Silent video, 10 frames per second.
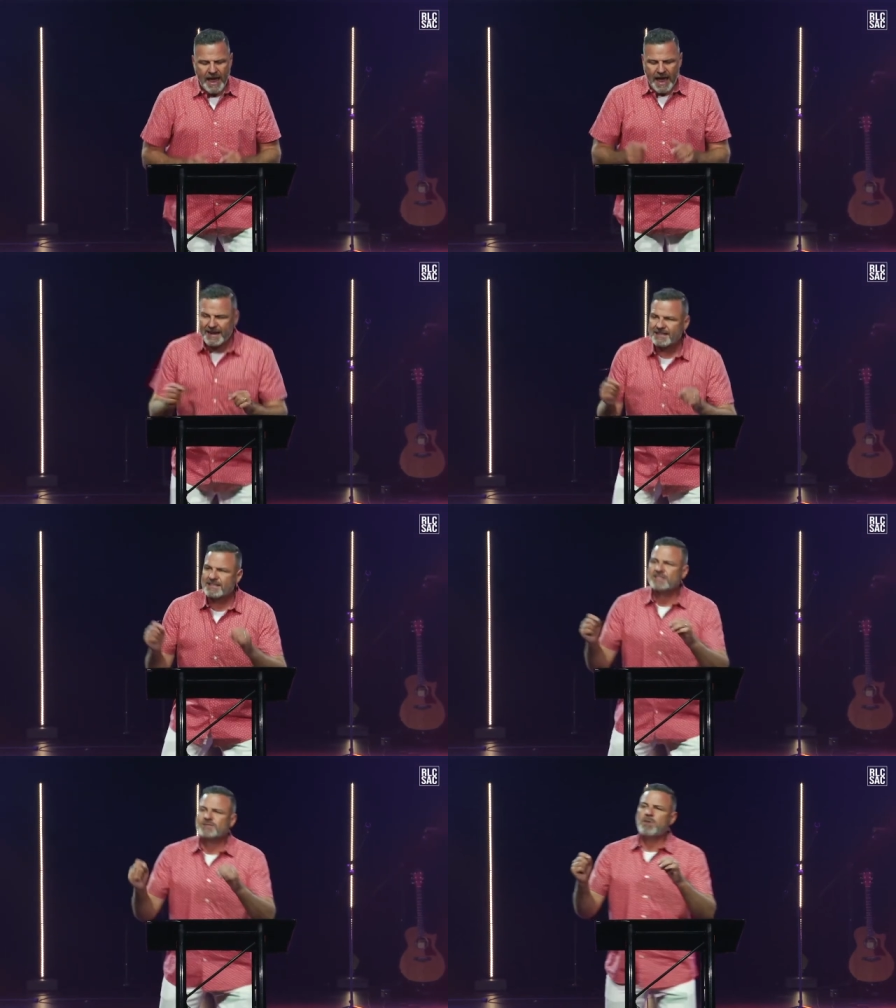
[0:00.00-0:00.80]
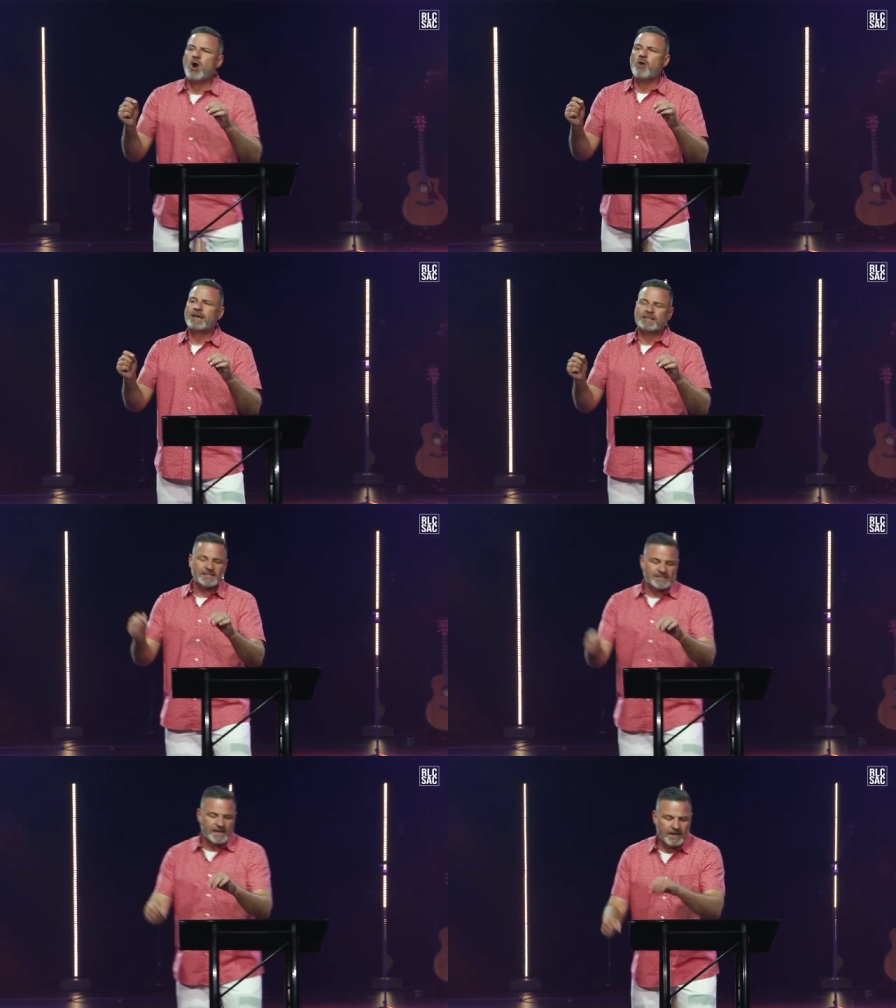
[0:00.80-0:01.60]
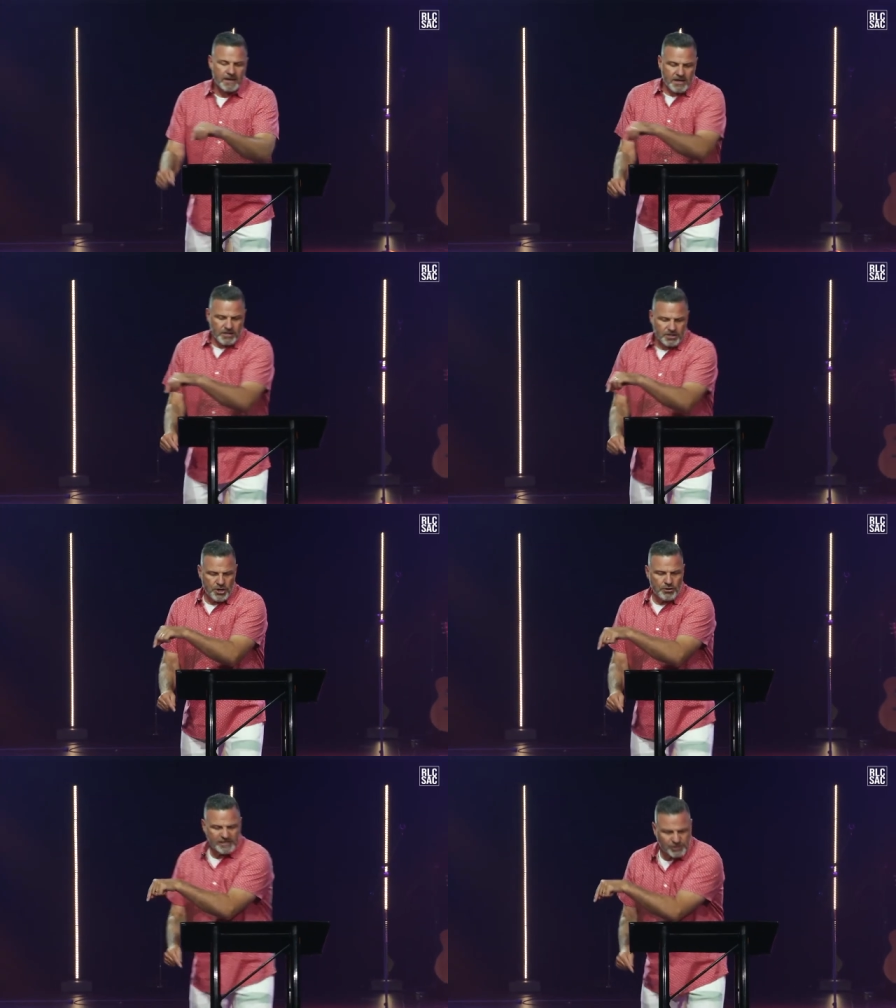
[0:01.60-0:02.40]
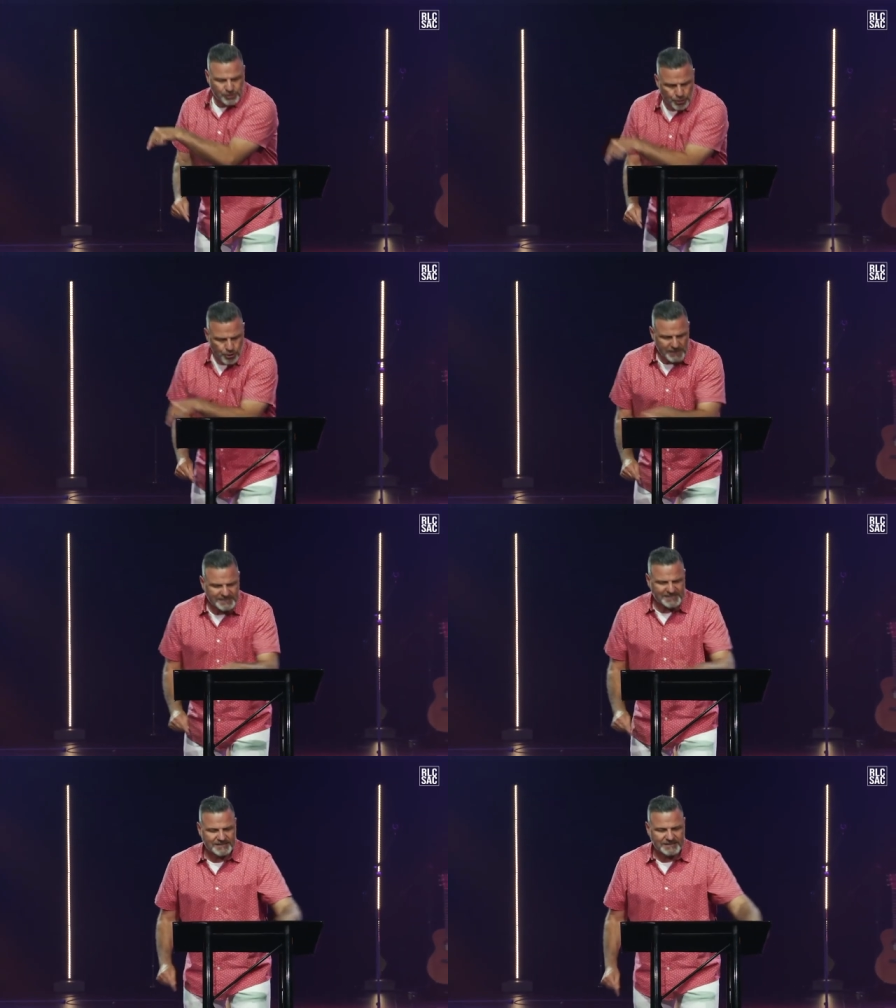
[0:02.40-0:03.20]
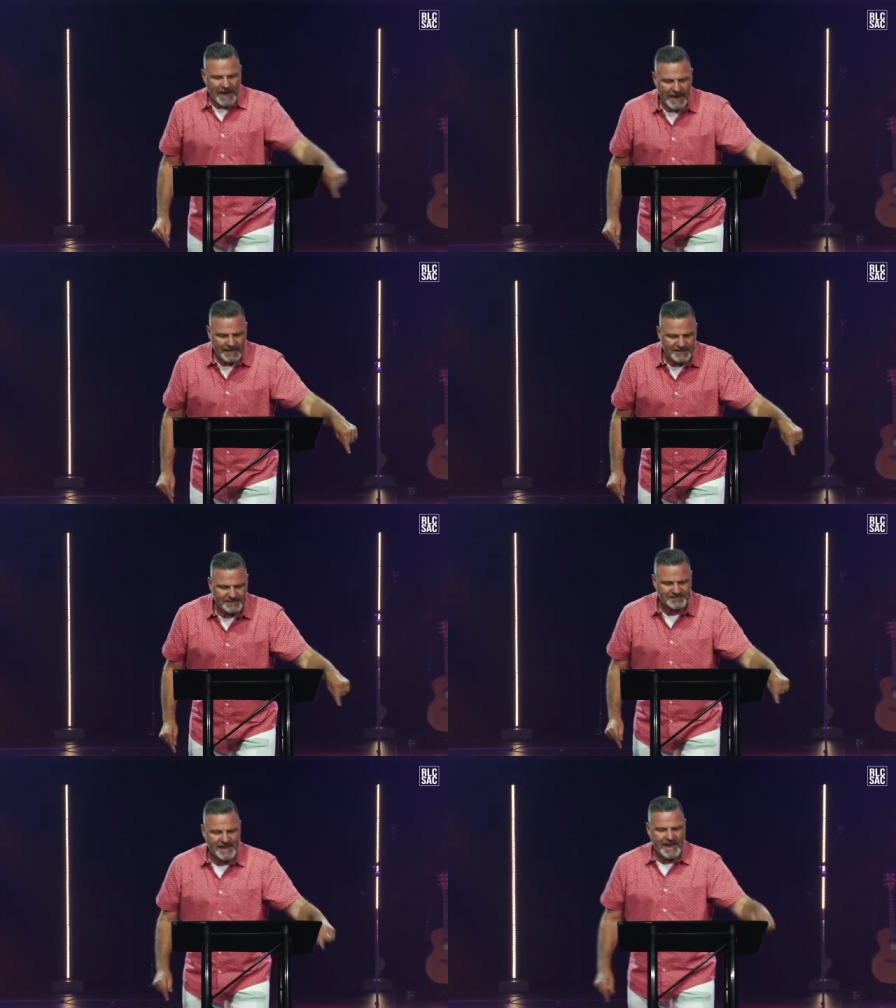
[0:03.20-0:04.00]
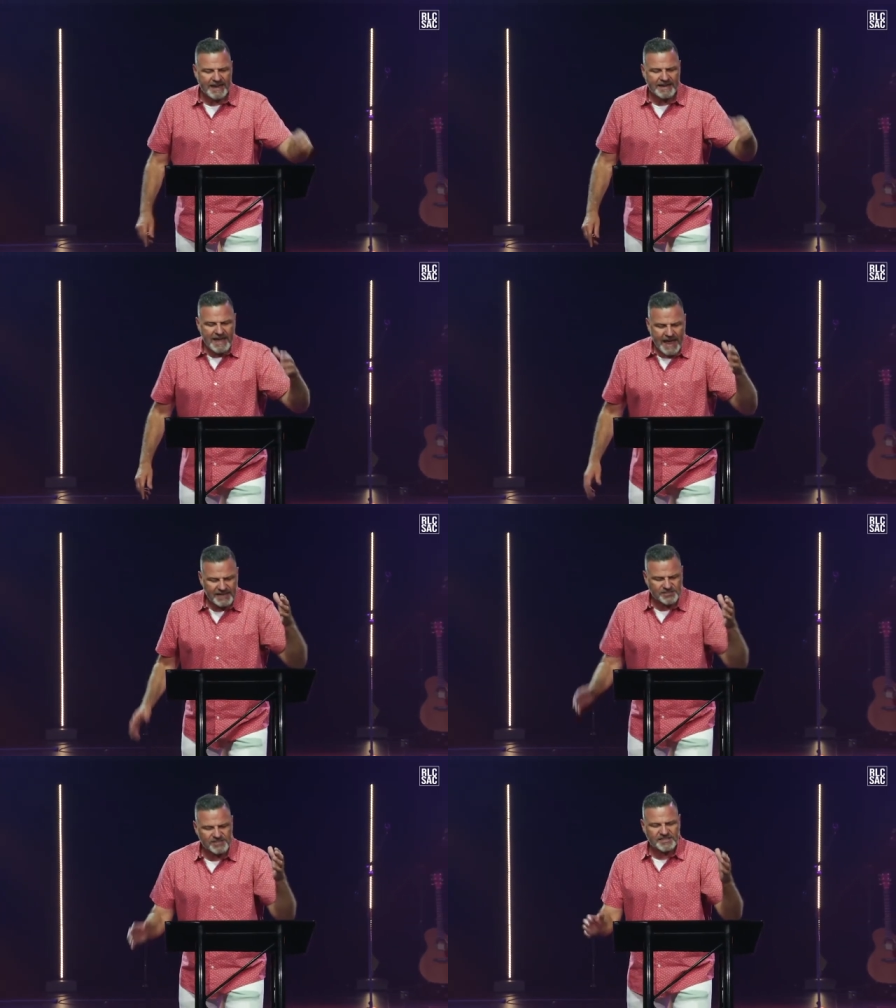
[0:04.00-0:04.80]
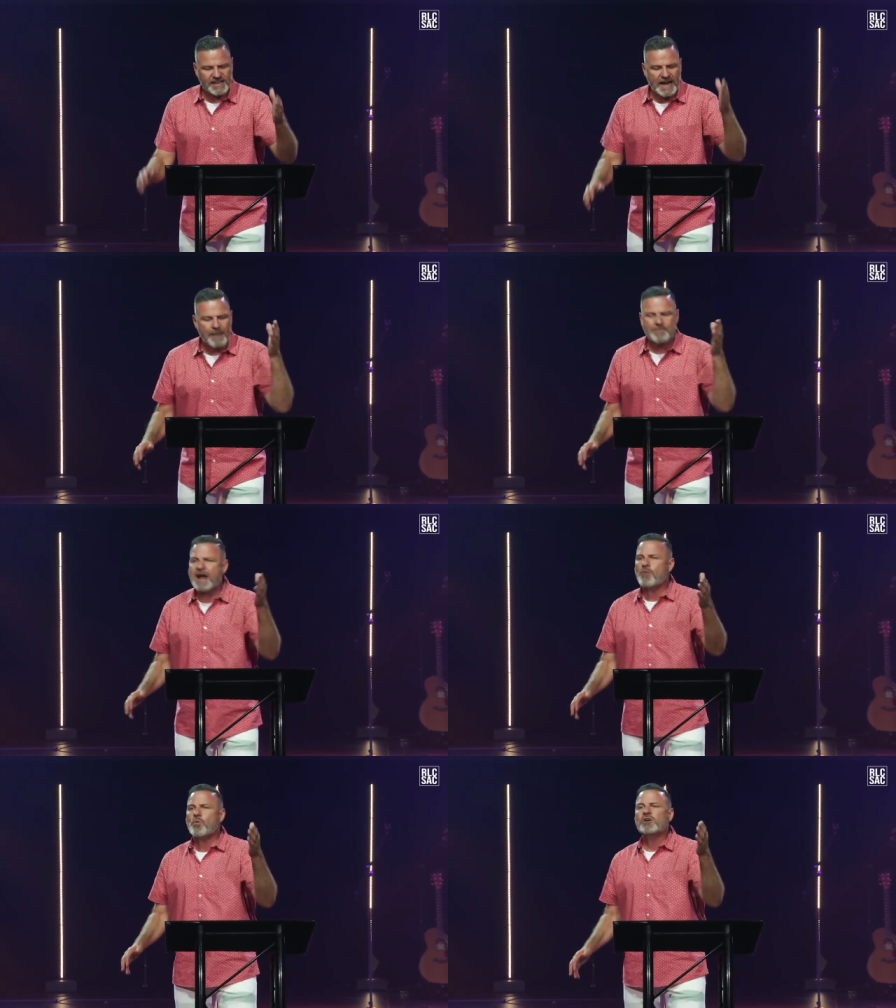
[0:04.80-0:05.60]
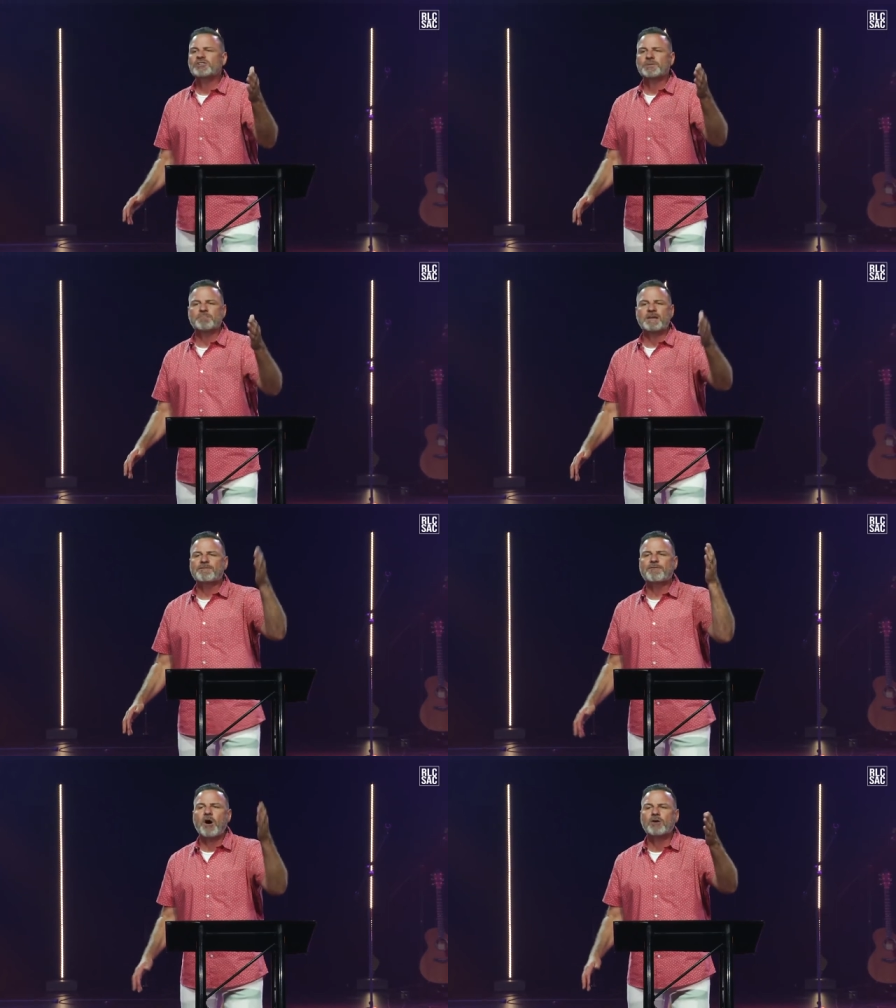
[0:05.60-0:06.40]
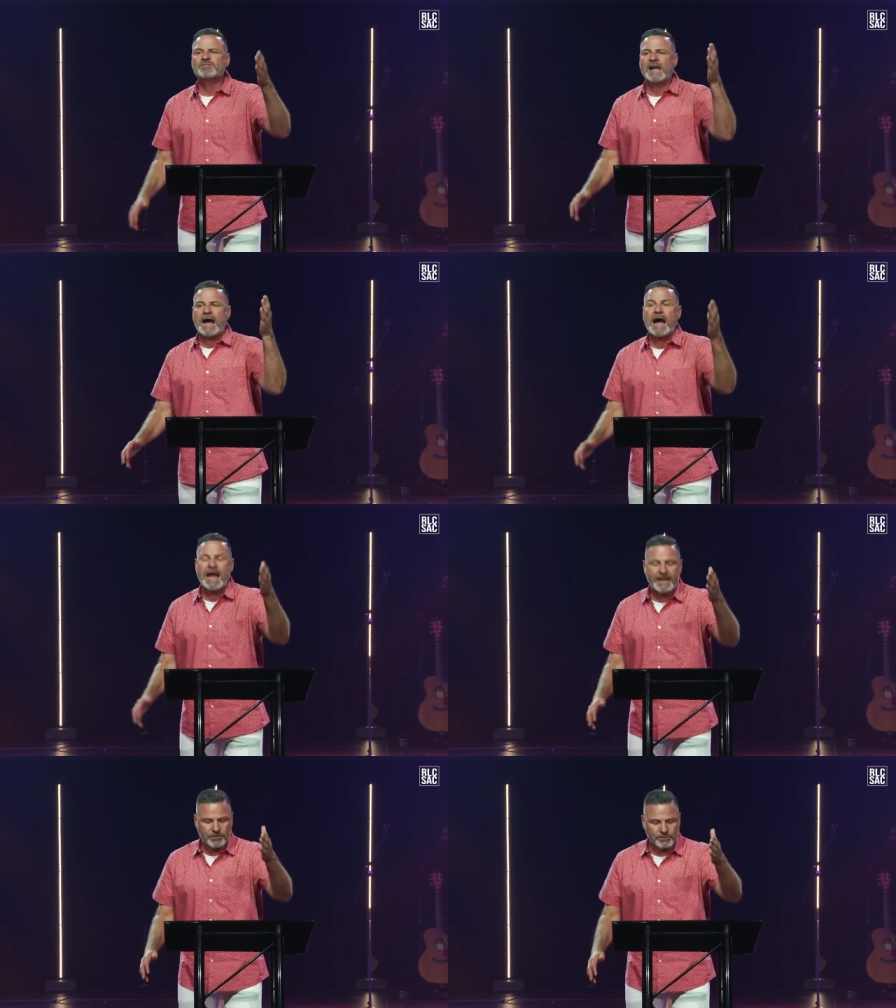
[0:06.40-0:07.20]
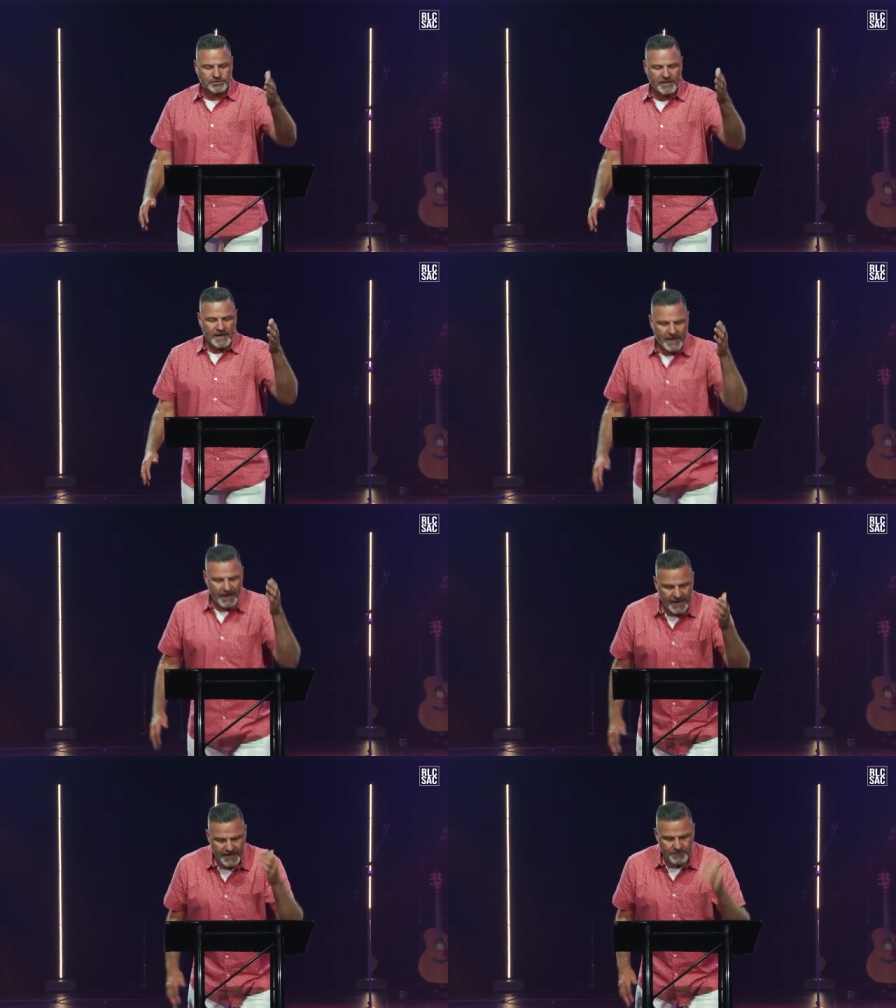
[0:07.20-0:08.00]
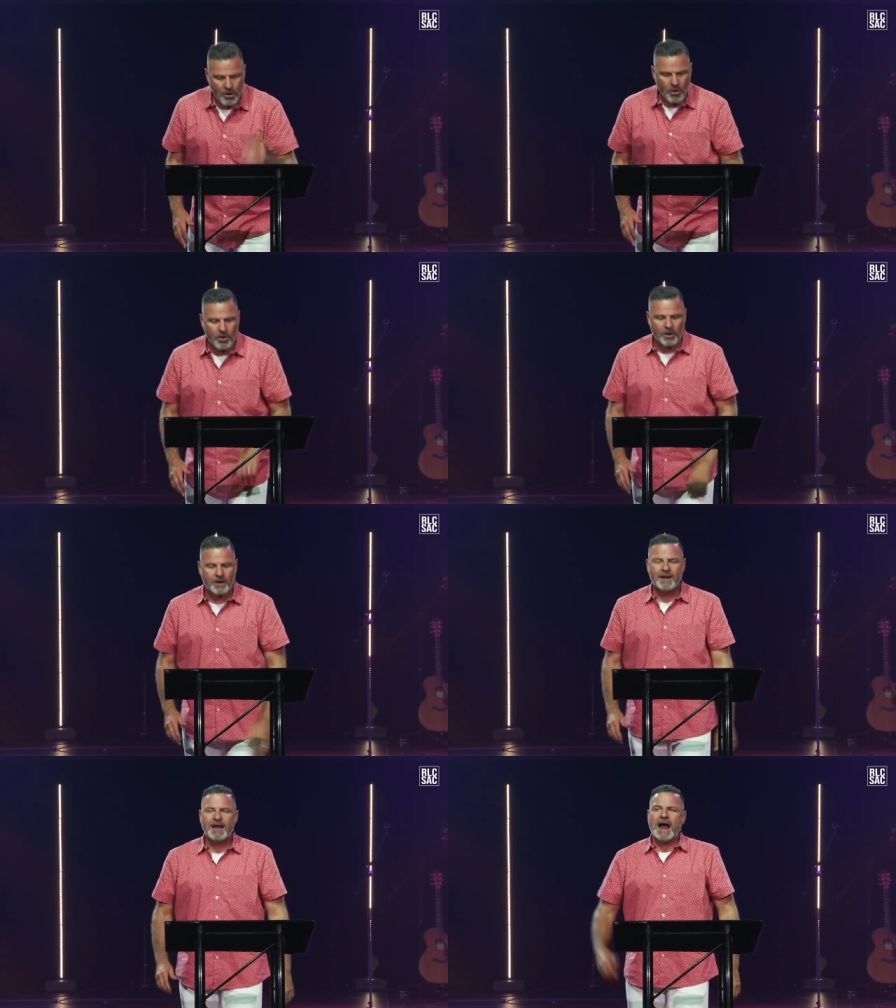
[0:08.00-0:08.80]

And at this moment, listen, Eunice drew a line in the sand and she said, I'm not worshiping false idols anymore.